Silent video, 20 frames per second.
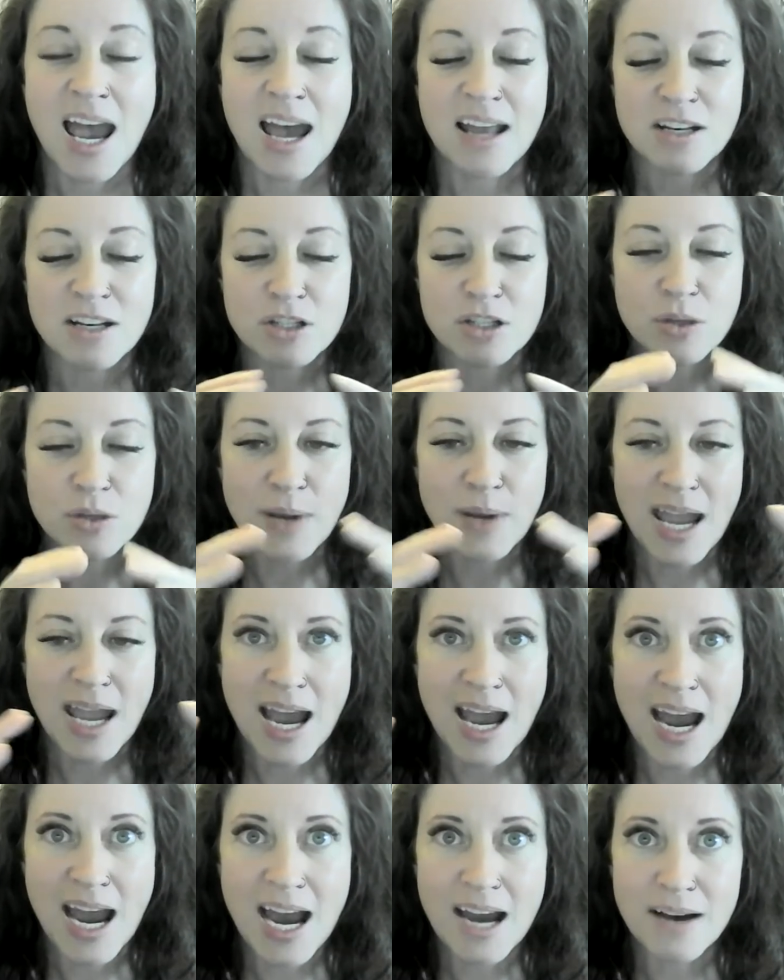And so
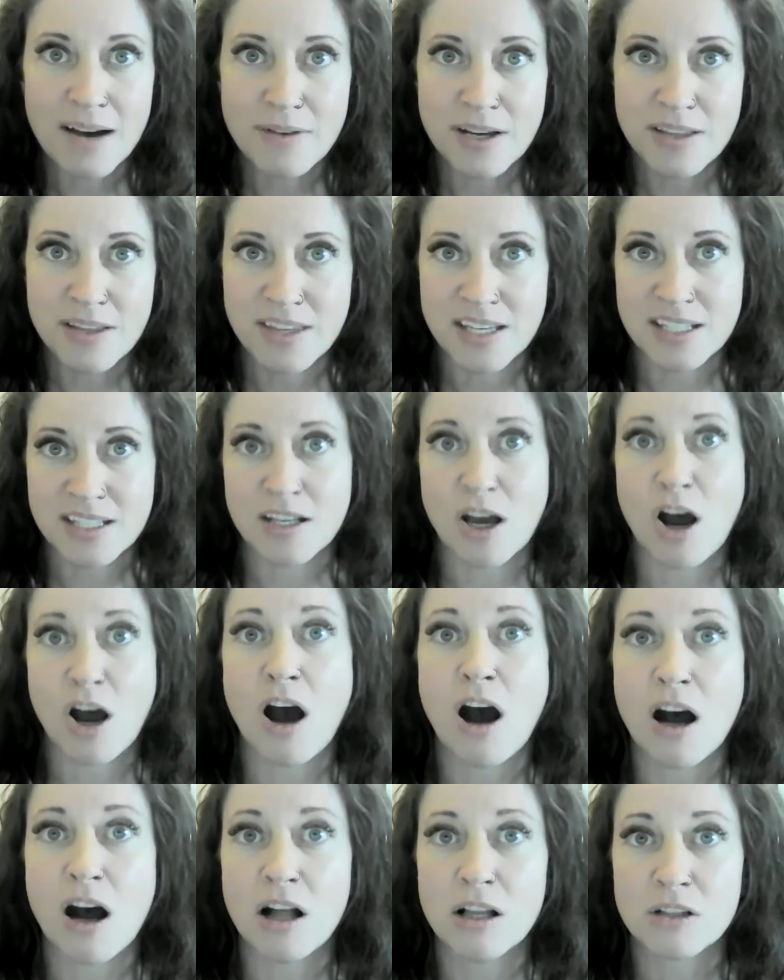we have this
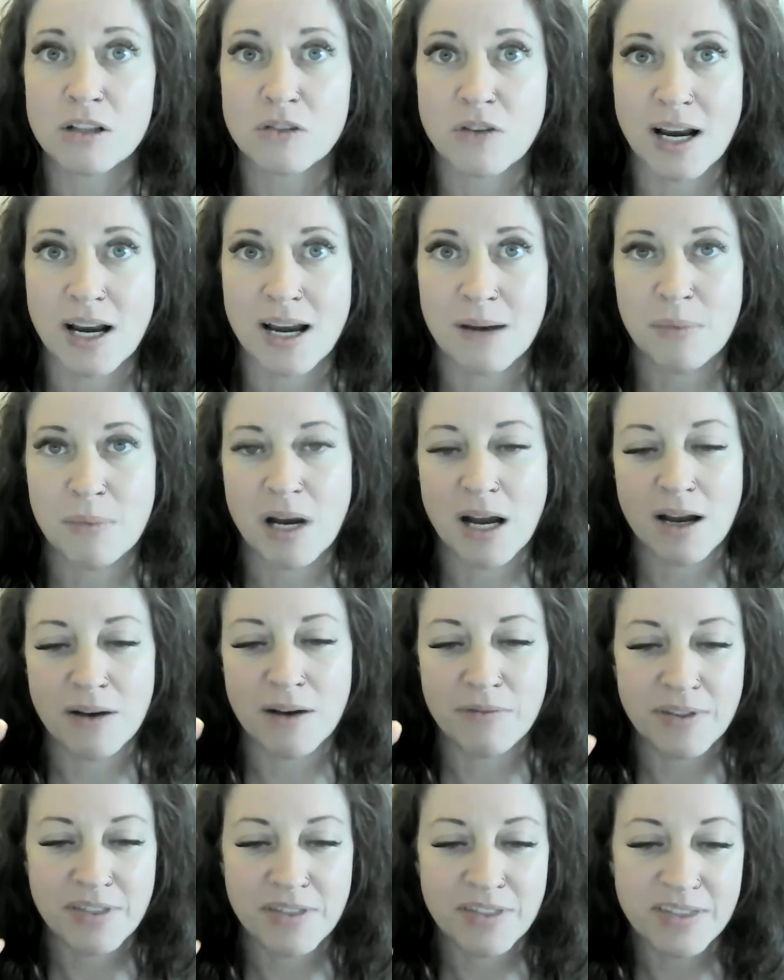hologram
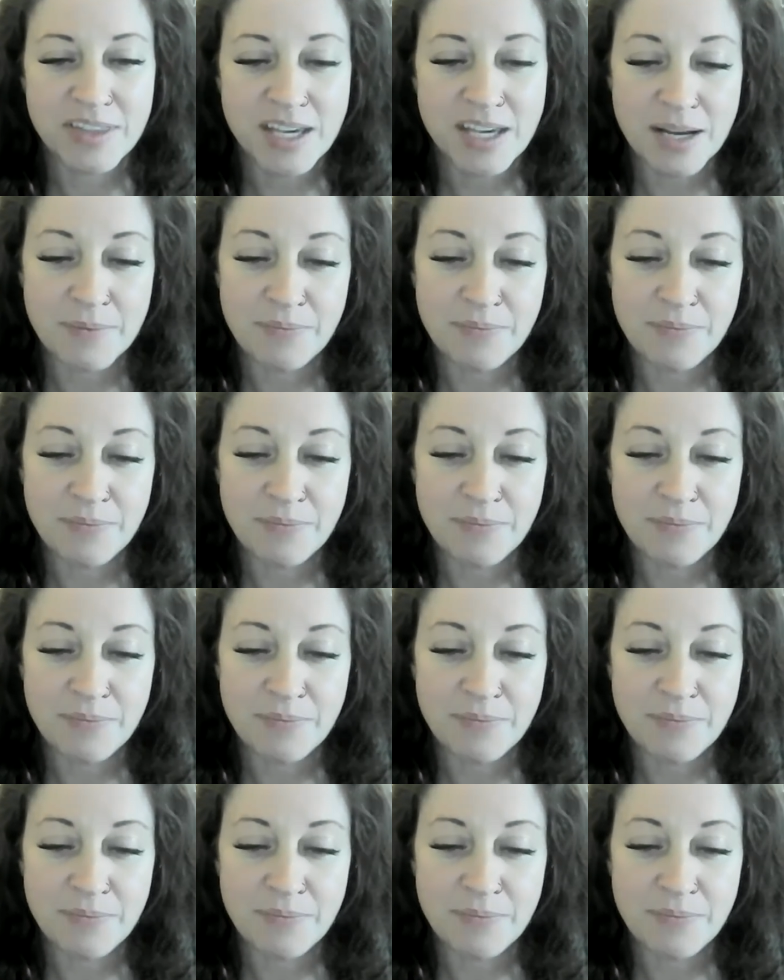of